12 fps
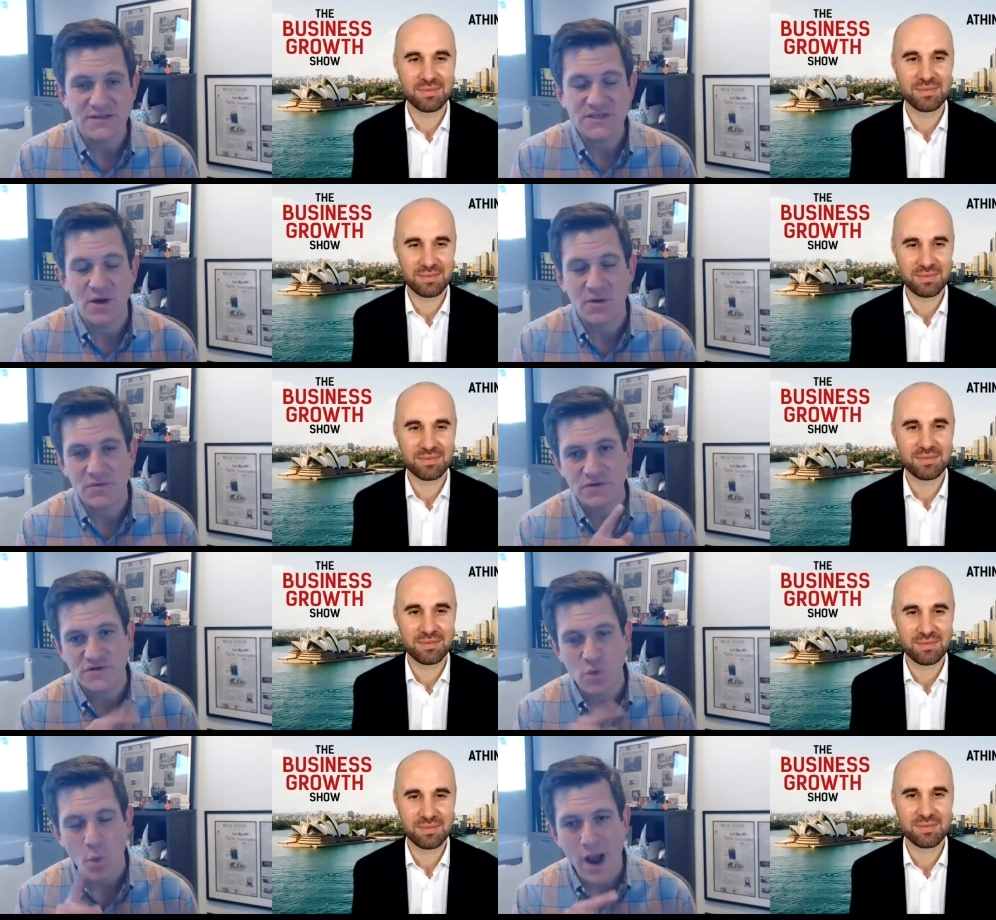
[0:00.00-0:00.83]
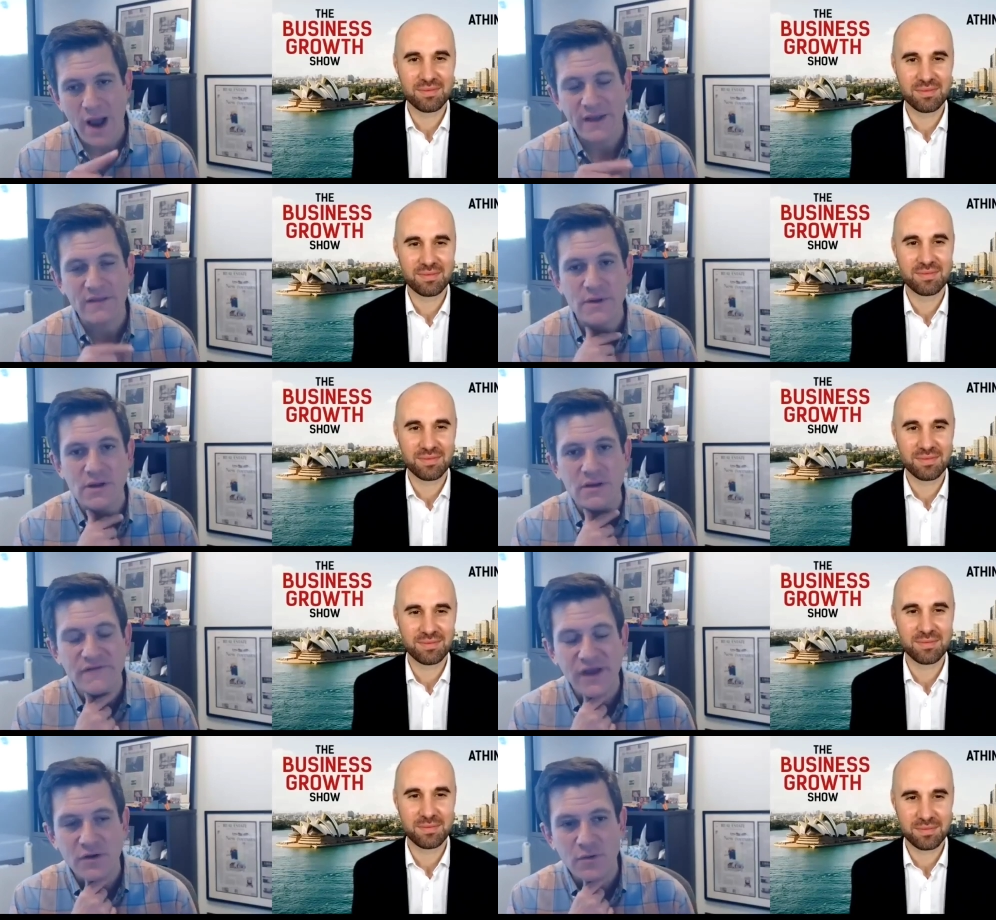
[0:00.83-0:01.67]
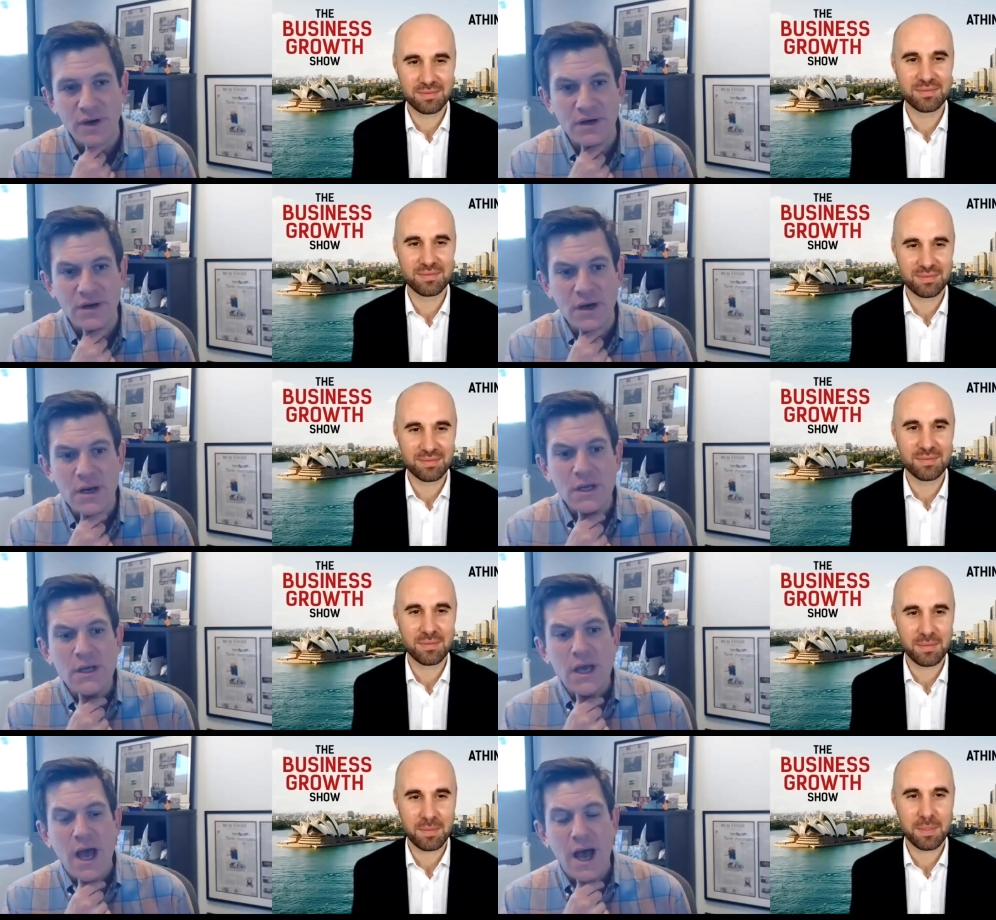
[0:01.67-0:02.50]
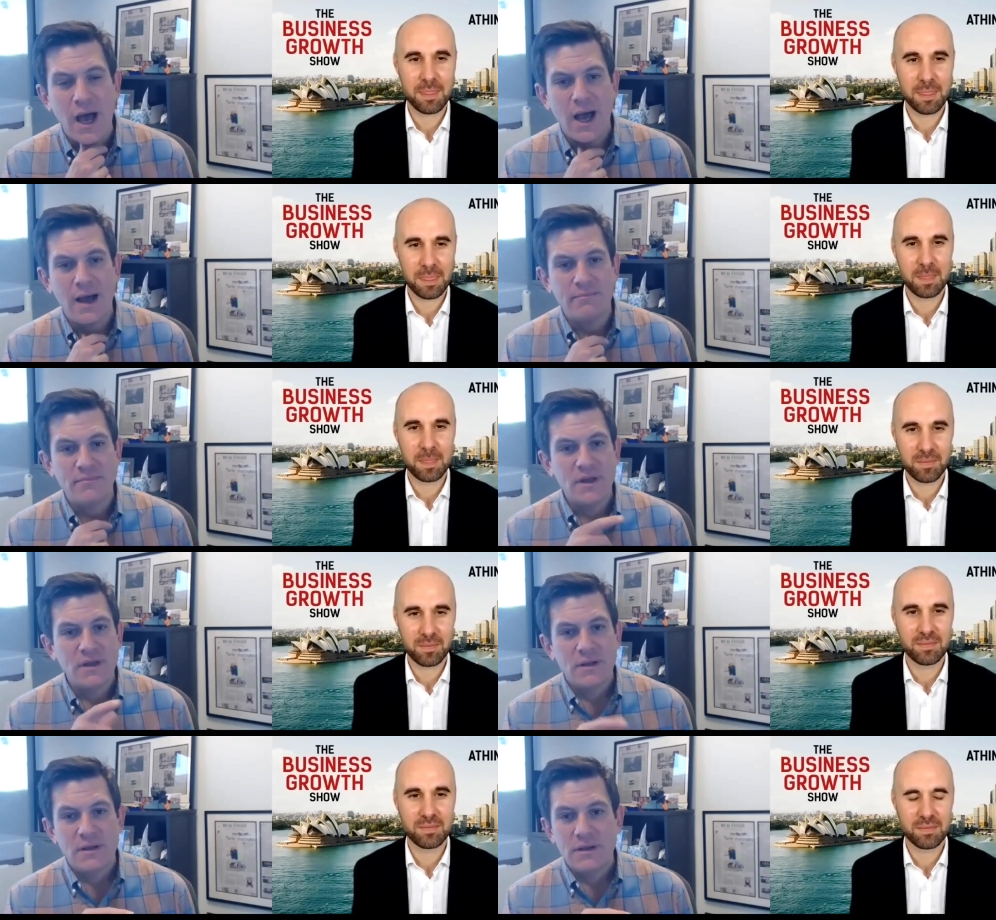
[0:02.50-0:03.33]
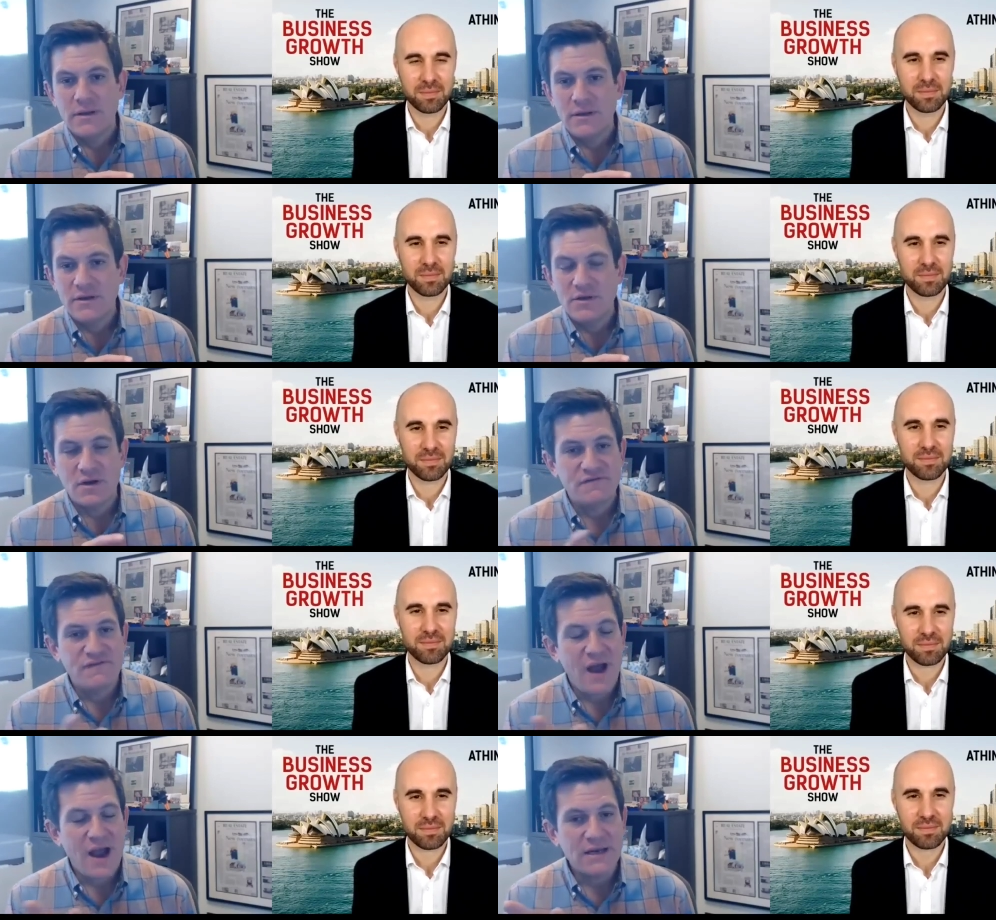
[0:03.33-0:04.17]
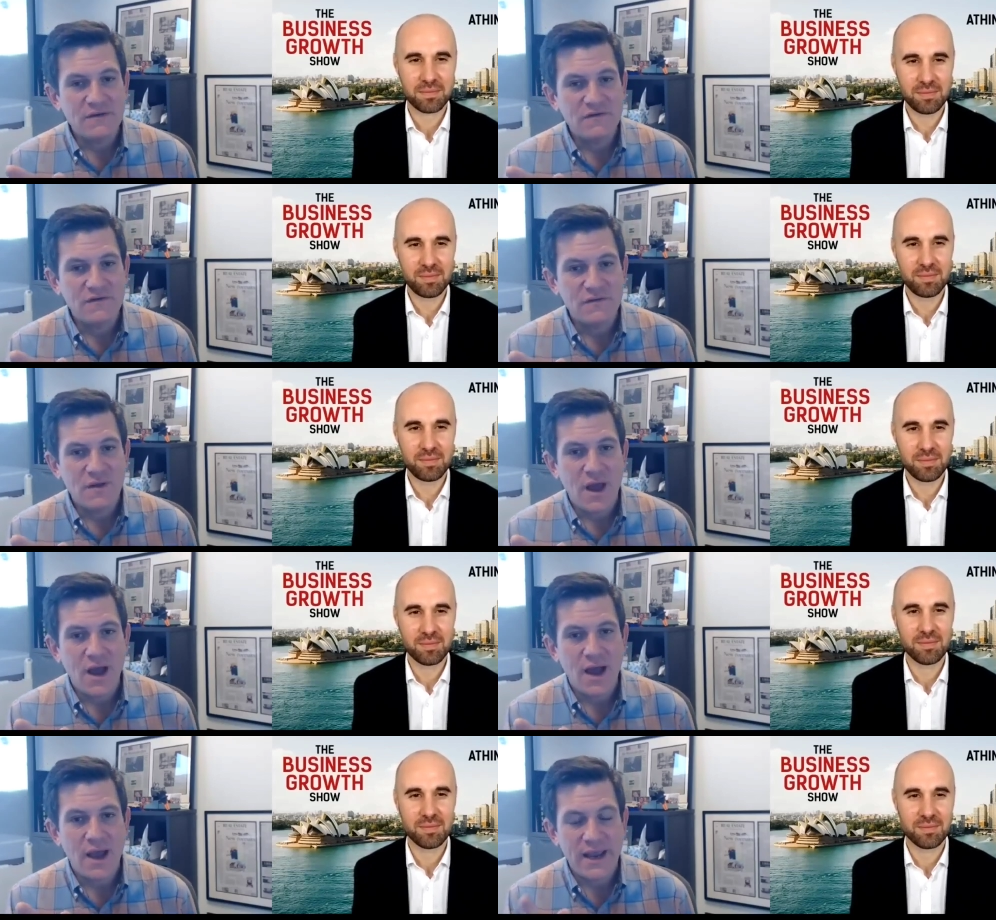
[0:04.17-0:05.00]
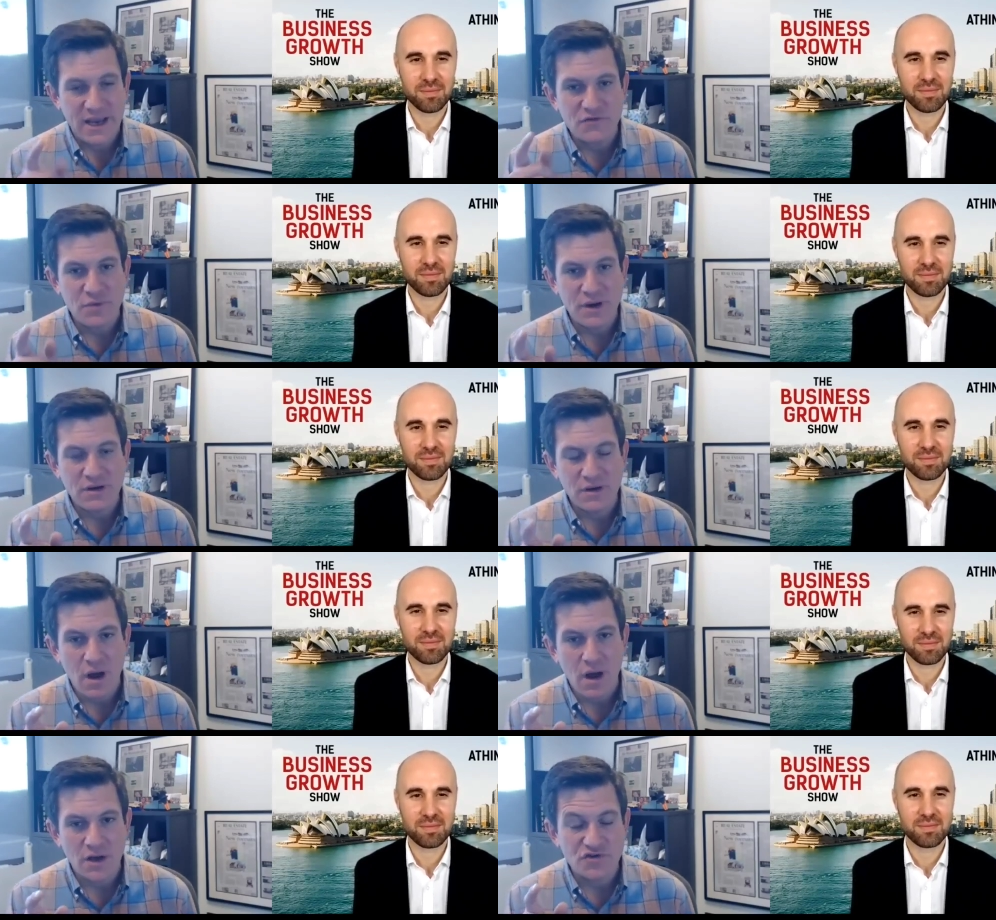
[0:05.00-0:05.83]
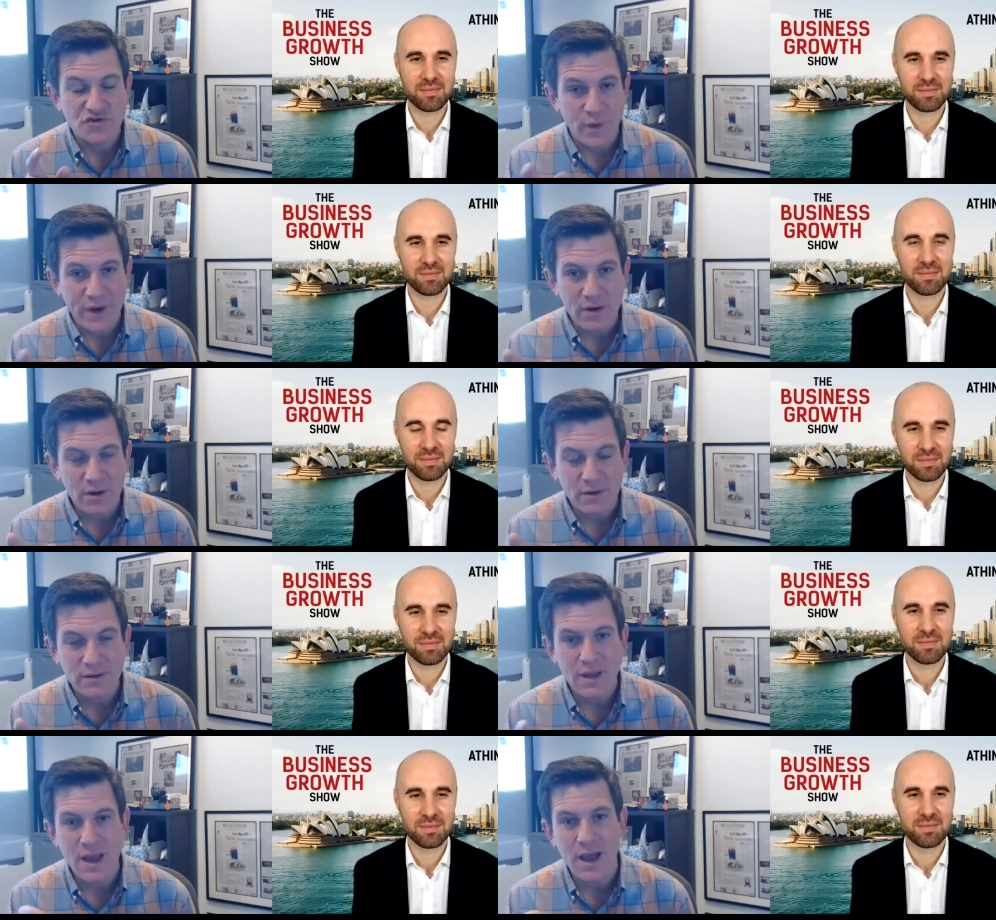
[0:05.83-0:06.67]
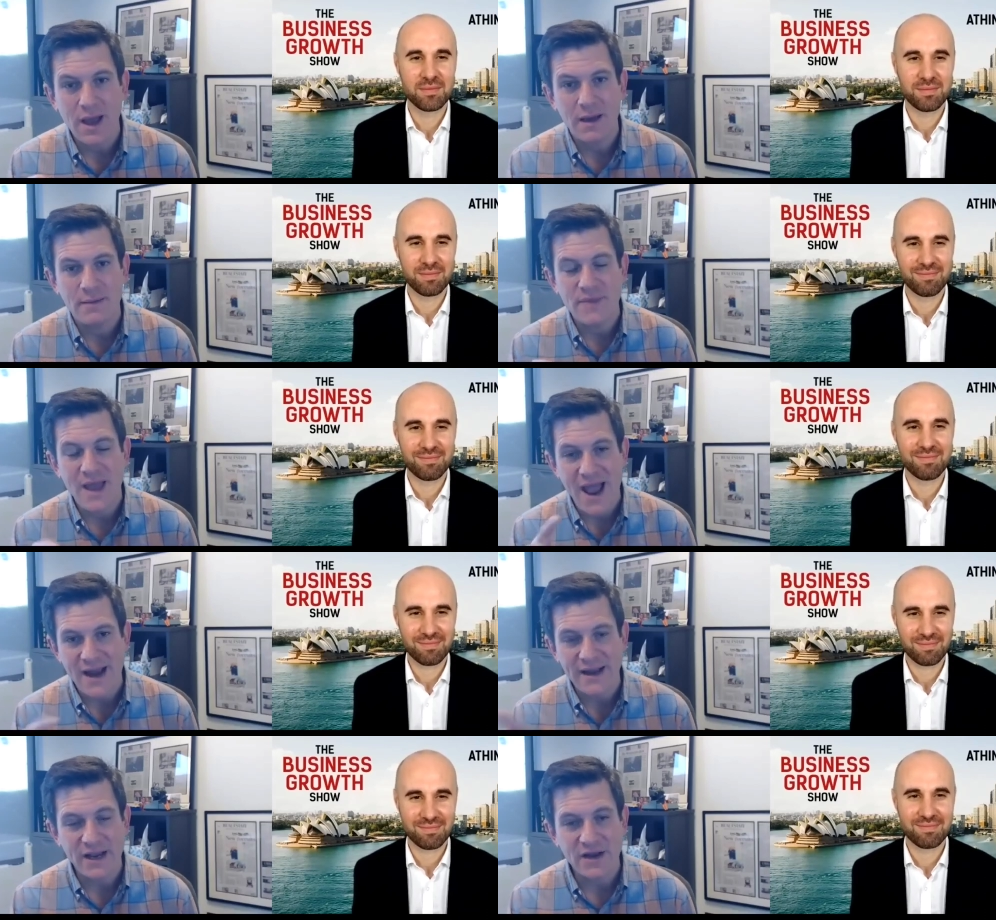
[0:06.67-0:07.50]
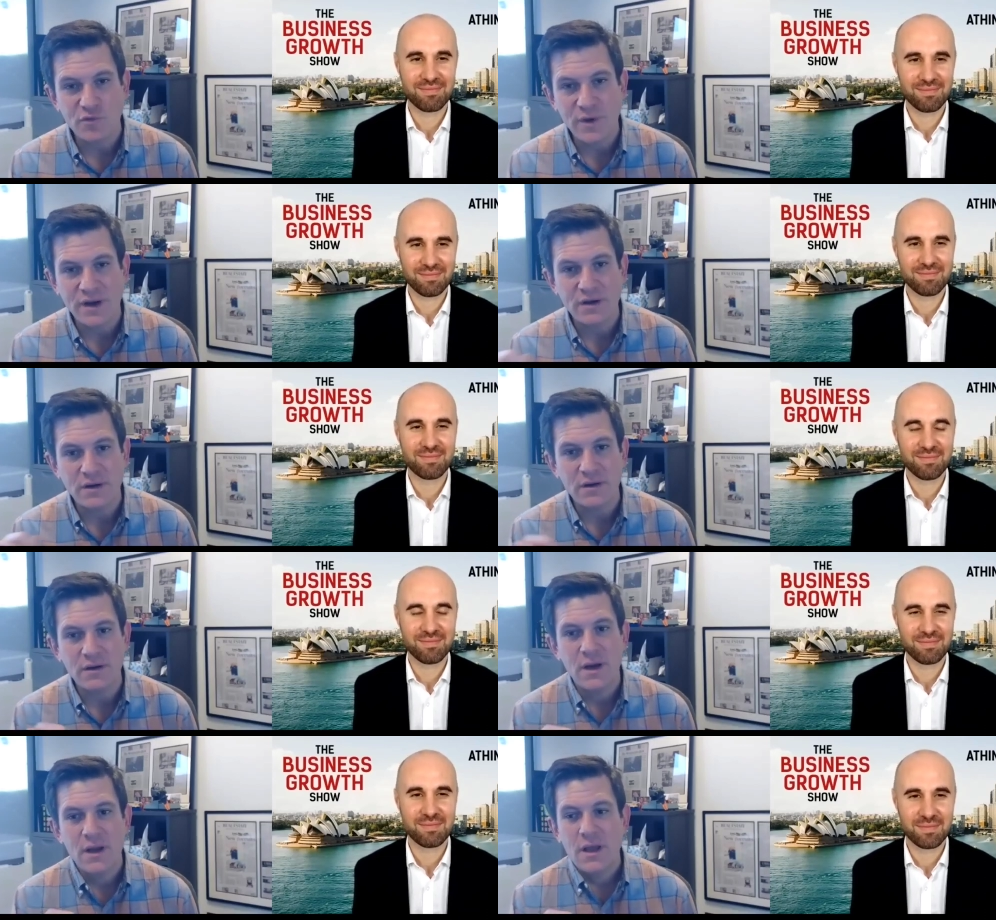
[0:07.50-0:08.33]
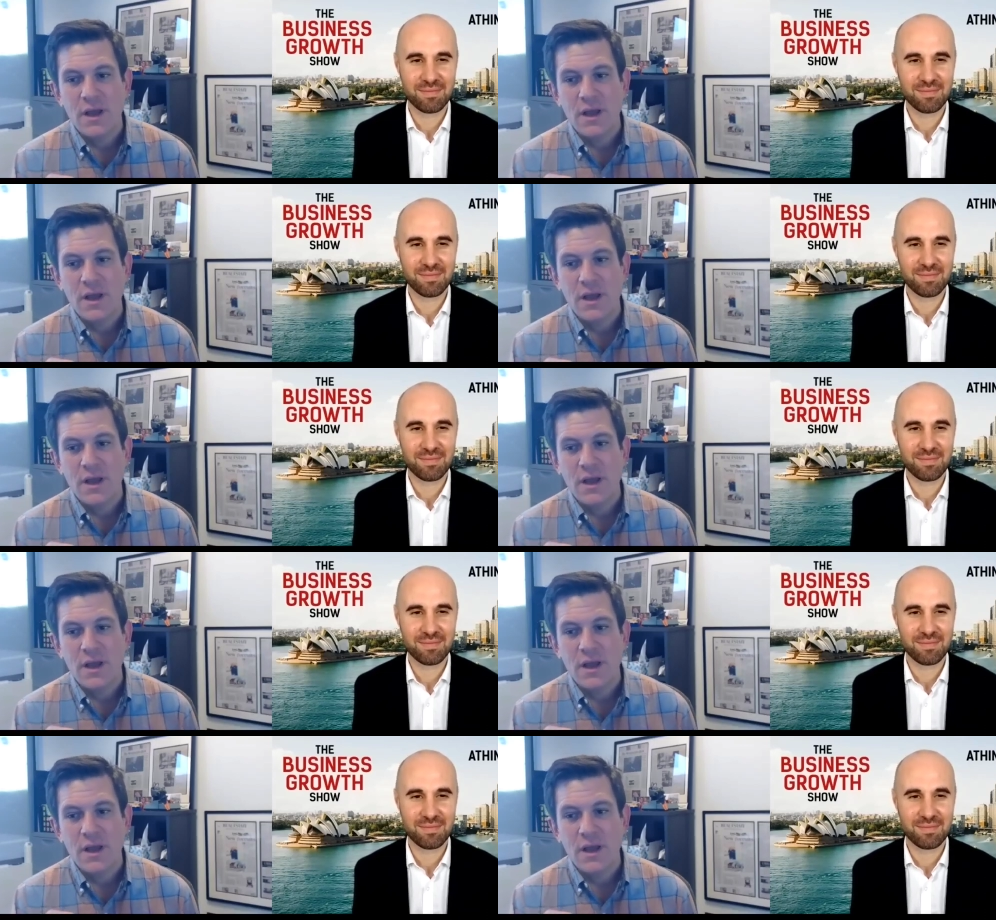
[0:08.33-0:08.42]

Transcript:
Speaker 1: so there's a y in the middle of Handwrytten um, you can find uh, Handwrytten on twitter um, at Handwrytten